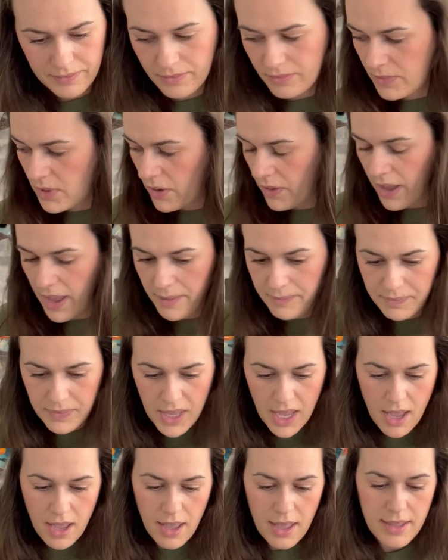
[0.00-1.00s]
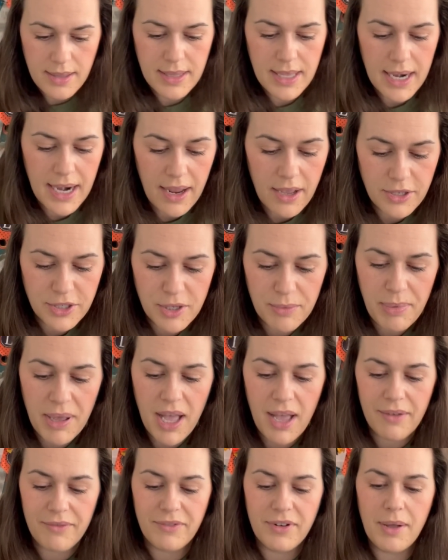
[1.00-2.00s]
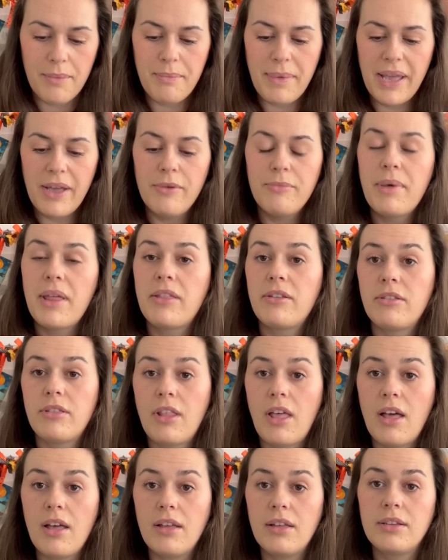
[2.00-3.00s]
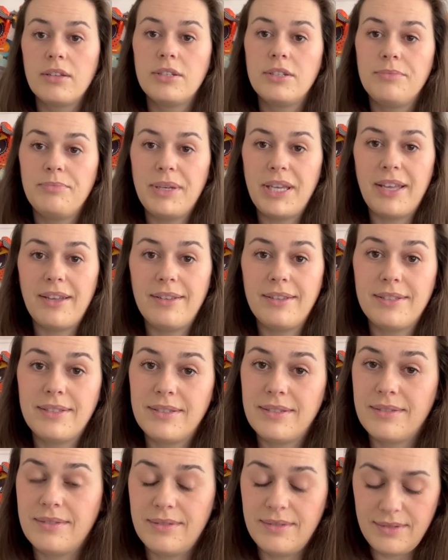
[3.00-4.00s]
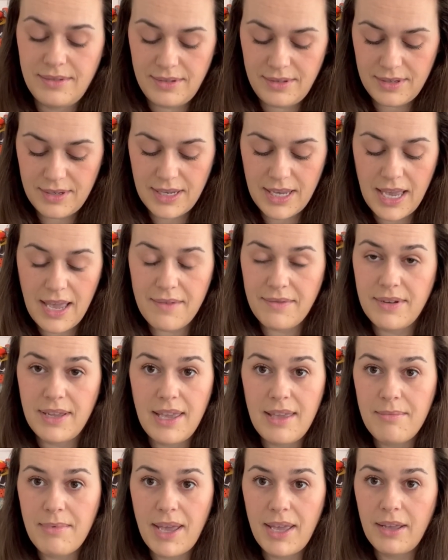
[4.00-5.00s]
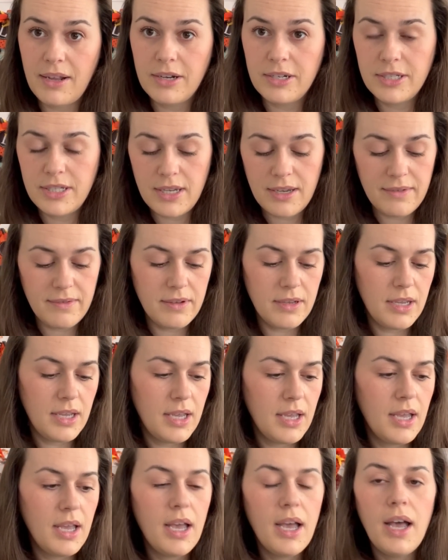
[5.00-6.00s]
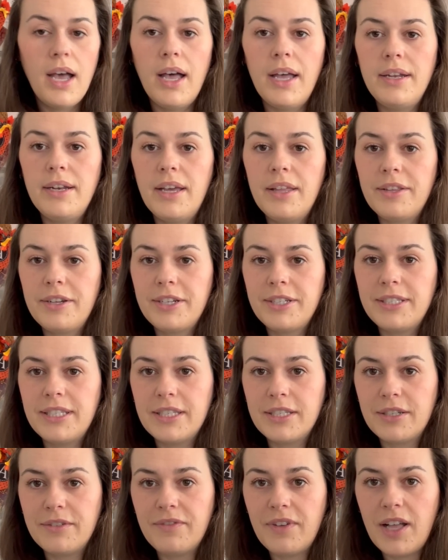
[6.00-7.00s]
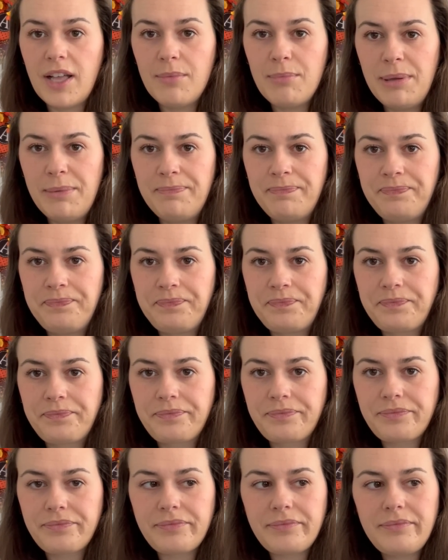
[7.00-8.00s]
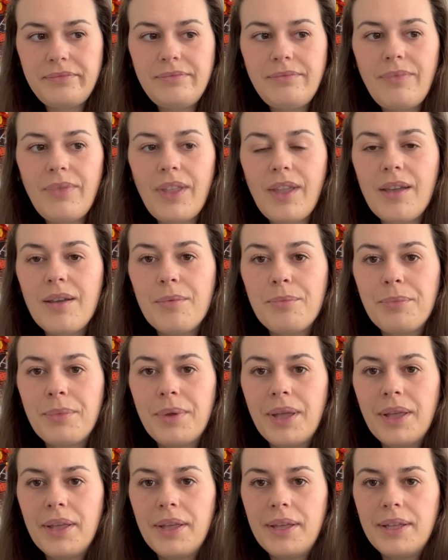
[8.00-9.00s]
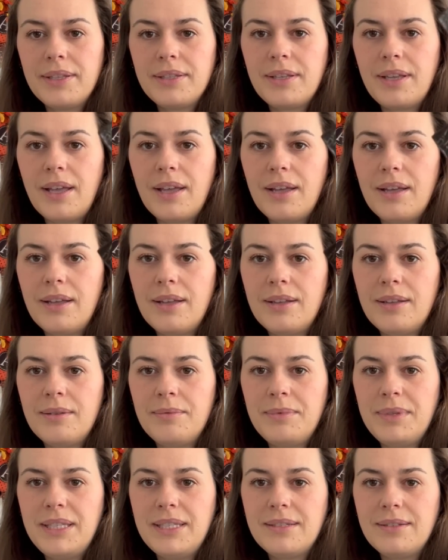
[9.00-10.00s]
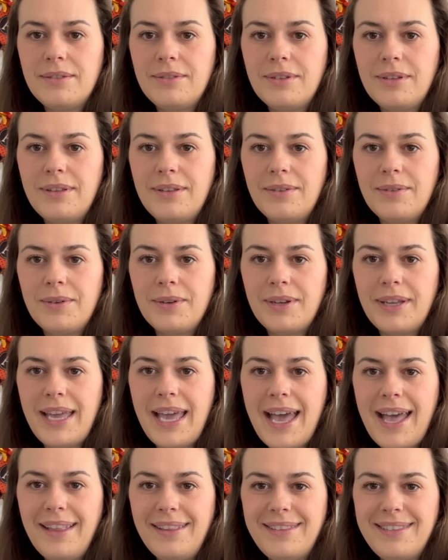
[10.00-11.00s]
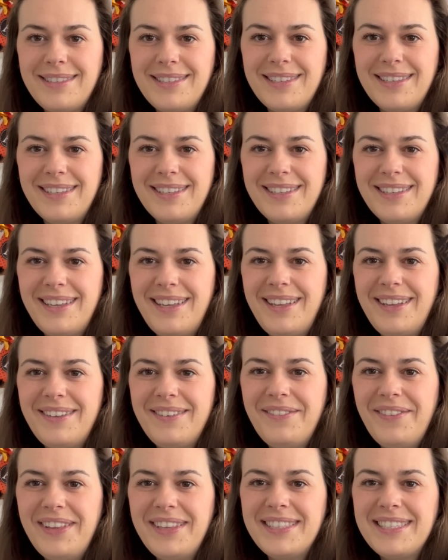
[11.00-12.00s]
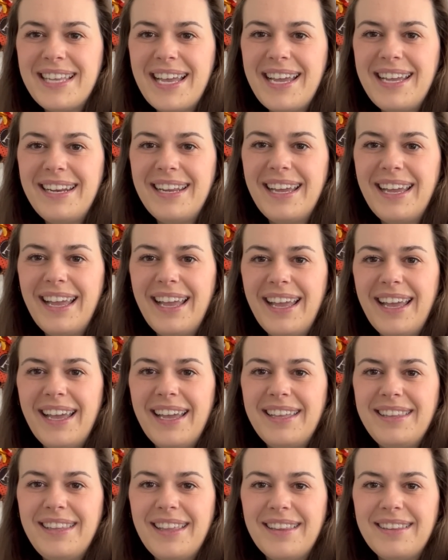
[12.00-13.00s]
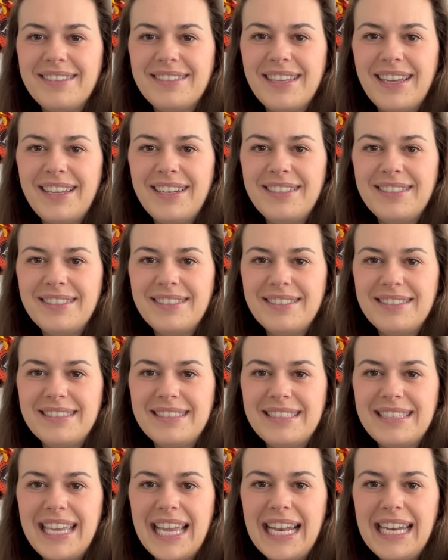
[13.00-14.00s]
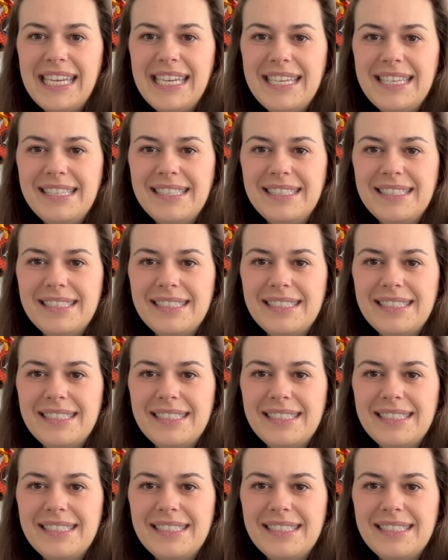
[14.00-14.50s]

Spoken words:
Okay, and then I also bought from my own mother-in-law, because I have to keep buying her stuff, another scissor fob. It's got these little cats on one side, and the other side is little skellies.